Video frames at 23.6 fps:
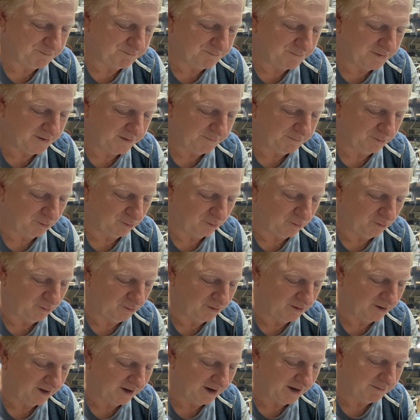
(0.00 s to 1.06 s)
people who
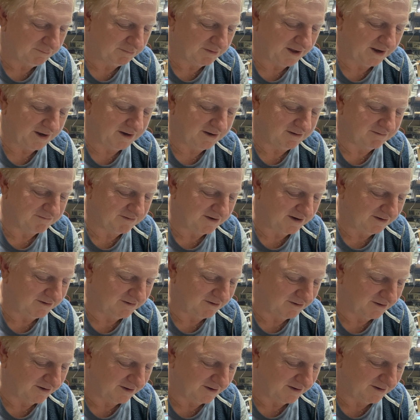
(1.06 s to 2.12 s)
claim they
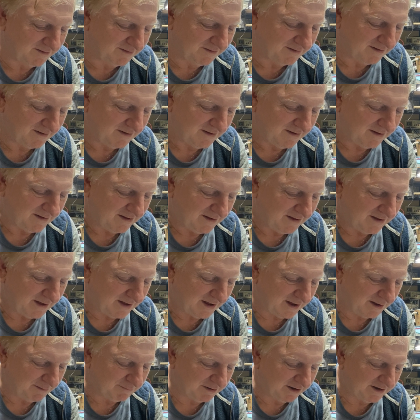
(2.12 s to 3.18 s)
invented it
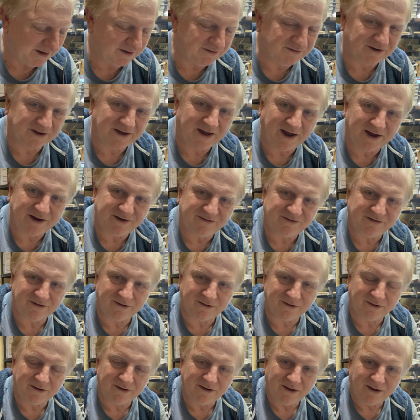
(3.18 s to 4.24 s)
an
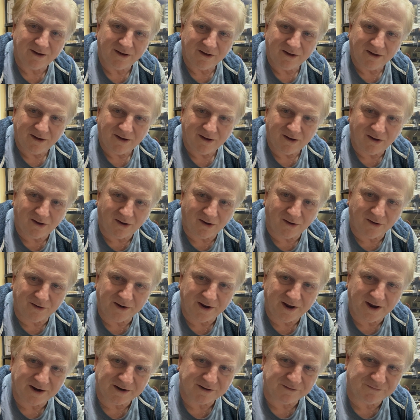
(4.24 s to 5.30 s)
education on
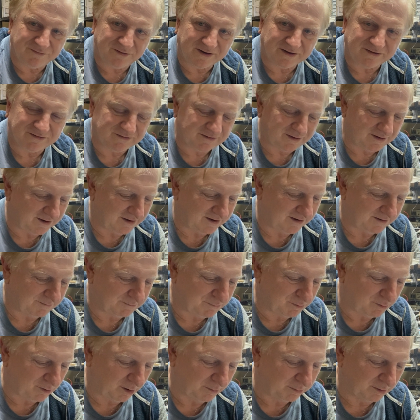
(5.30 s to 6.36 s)
how to fix their
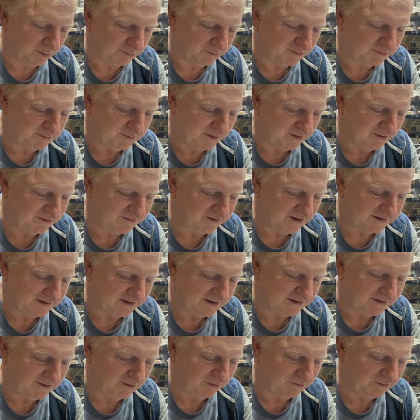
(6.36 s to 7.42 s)
problems, because they
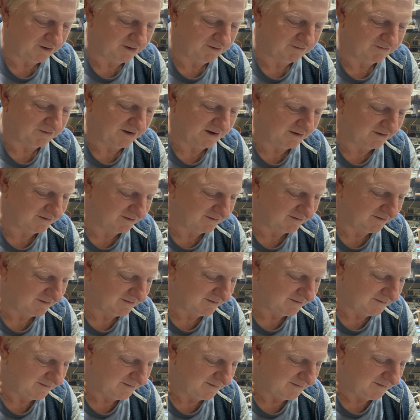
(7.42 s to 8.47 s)
did not invent it.
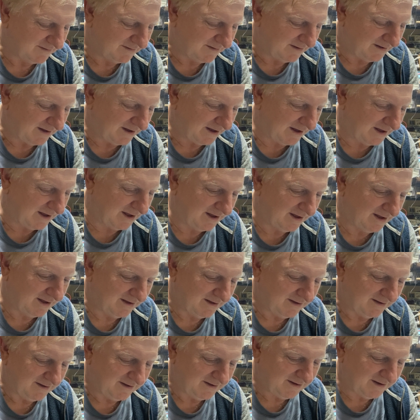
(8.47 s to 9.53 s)
Uh,
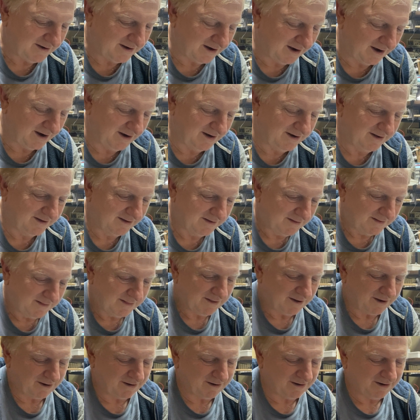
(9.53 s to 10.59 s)
you know,
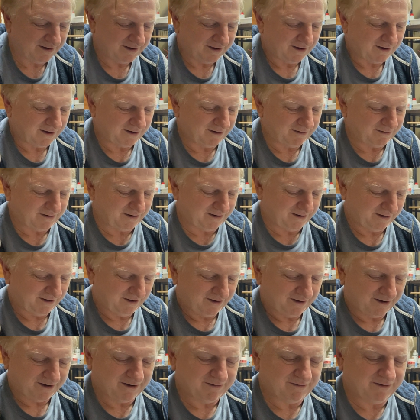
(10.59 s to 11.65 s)
I,
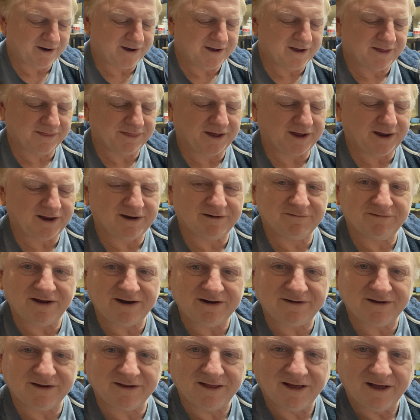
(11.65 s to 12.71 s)
I reckon they
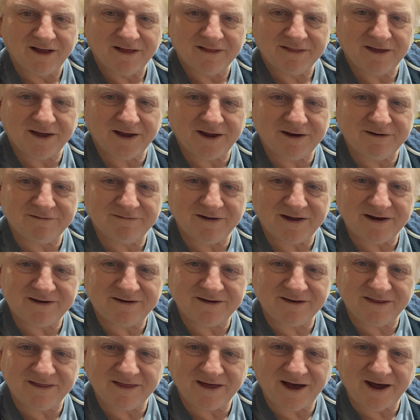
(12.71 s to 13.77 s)
invented
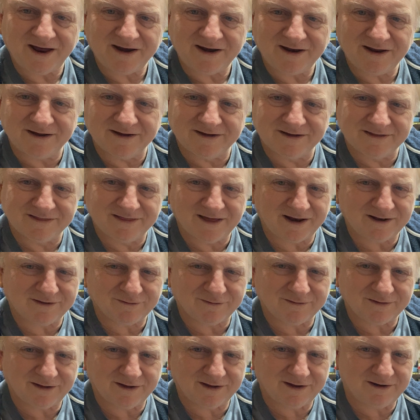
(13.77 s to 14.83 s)
that. That's
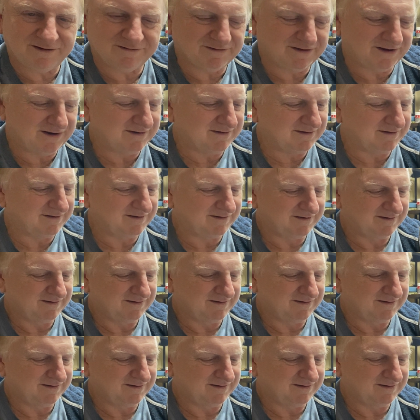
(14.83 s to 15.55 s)
what they invented.